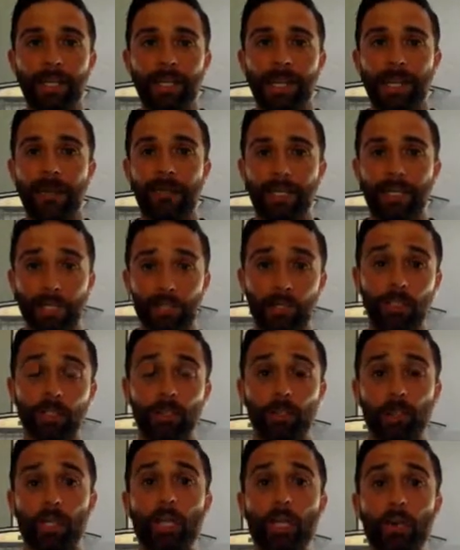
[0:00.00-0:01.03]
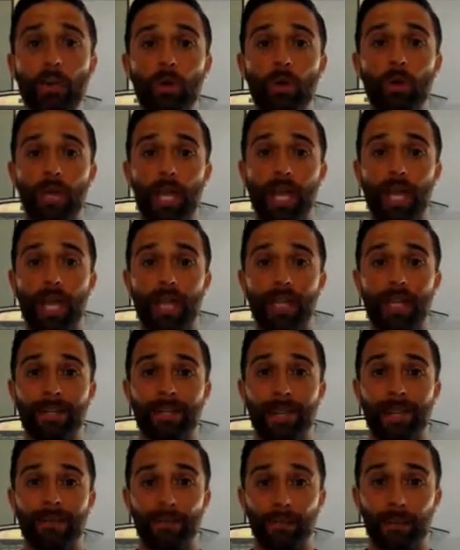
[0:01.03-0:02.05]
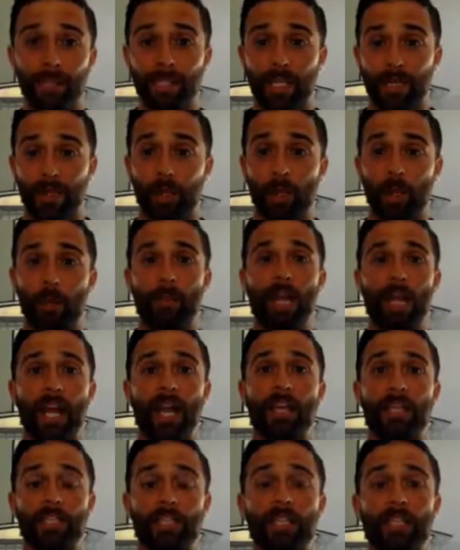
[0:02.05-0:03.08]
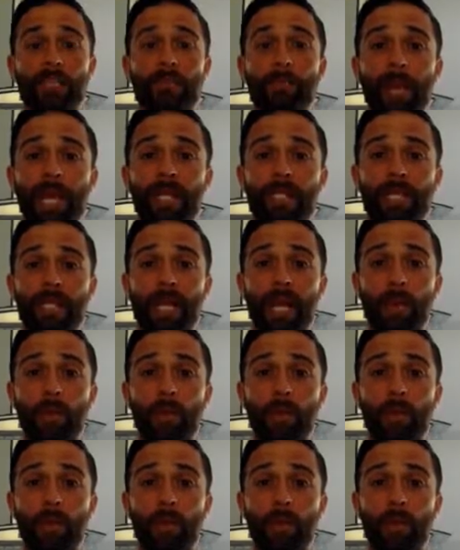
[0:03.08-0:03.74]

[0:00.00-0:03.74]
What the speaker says: Now that looks really cool, and everyone's like, "Oh my gosh, that's amazing!